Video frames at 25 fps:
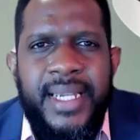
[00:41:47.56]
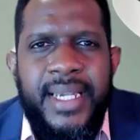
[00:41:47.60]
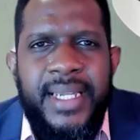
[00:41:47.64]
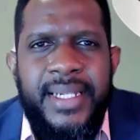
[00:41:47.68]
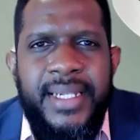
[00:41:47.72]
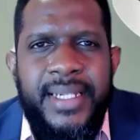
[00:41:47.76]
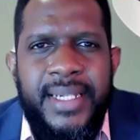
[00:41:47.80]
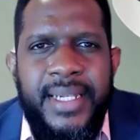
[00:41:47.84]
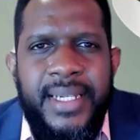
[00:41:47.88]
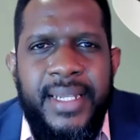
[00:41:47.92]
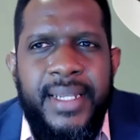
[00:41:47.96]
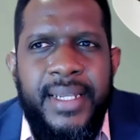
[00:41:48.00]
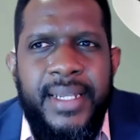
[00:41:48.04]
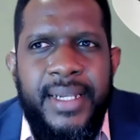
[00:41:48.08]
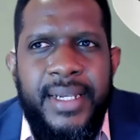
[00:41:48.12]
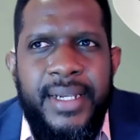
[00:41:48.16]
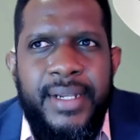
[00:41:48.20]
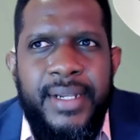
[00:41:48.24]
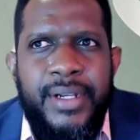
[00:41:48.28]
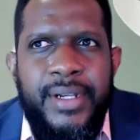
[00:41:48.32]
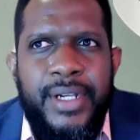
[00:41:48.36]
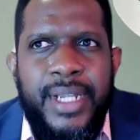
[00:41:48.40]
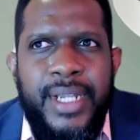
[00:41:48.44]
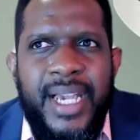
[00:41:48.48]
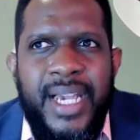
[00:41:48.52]
it
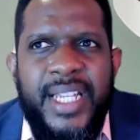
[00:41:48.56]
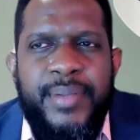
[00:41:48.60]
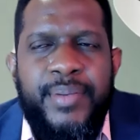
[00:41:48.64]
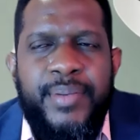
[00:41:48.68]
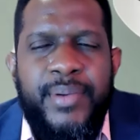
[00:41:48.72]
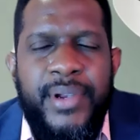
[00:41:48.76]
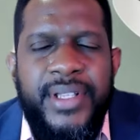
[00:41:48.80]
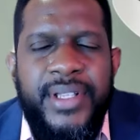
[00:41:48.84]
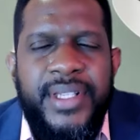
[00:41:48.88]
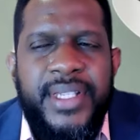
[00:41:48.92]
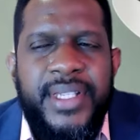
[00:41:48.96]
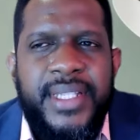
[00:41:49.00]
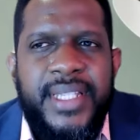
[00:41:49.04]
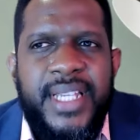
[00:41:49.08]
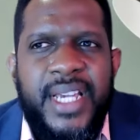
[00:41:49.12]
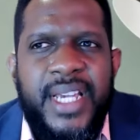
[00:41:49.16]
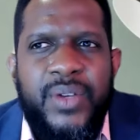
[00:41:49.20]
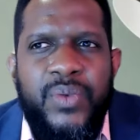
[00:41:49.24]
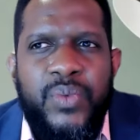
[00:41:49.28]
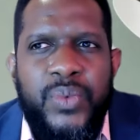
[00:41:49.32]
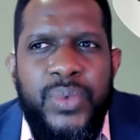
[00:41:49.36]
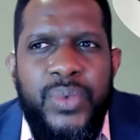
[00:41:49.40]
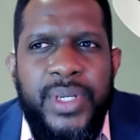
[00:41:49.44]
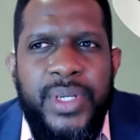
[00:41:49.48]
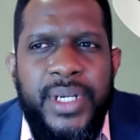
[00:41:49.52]
the experiences that
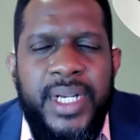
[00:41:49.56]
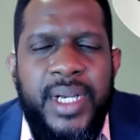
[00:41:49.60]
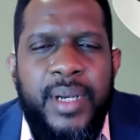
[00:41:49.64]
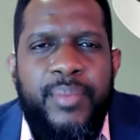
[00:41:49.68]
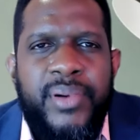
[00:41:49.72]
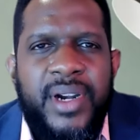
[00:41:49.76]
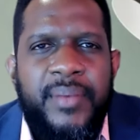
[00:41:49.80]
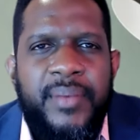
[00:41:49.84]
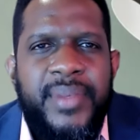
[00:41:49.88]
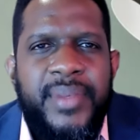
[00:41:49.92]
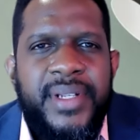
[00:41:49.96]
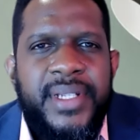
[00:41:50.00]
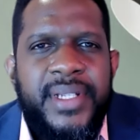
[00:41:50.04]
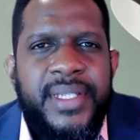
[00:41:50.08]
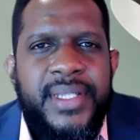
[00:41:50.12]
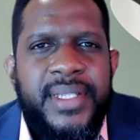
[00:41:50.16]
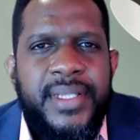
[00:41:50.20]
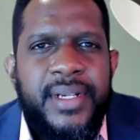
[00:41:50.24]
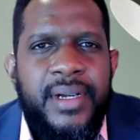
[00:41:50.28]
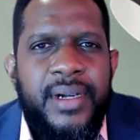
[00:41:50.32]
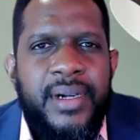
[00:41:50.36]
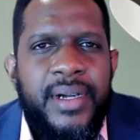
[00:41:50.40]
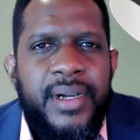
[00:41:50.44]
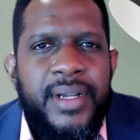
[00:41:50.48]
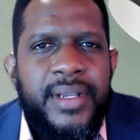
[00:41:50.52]
work are premised
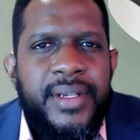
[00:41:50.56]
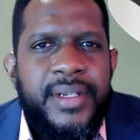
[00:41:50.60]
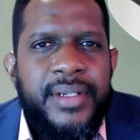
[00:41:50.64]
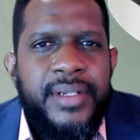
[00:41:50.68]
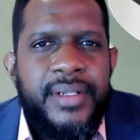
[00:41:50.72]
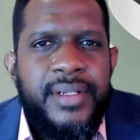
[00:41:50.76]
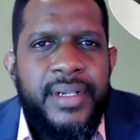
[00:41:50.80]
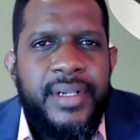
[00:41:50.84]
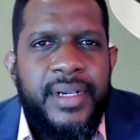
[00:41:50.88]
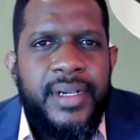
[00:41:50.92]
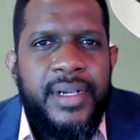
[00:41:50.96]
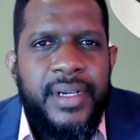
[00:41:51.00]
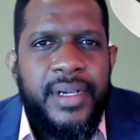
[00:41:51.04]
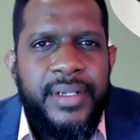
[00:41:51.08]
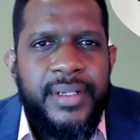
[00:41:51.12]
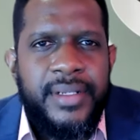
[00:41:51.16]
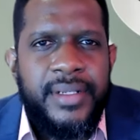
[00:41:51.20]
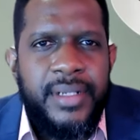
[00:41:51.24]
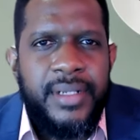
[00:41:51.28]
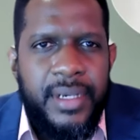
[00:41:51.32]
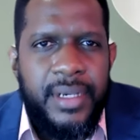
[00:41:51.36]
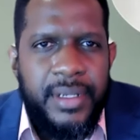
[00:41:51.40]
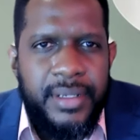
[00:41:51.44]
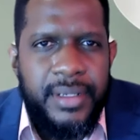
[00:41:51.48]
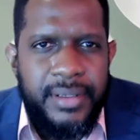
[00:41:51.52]
on on
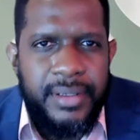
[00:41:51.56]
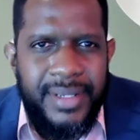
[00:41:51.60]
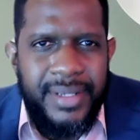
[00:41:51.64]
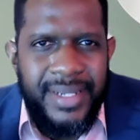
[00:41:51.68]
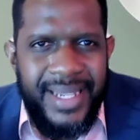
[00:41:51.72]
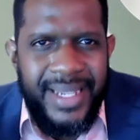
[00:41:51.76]
on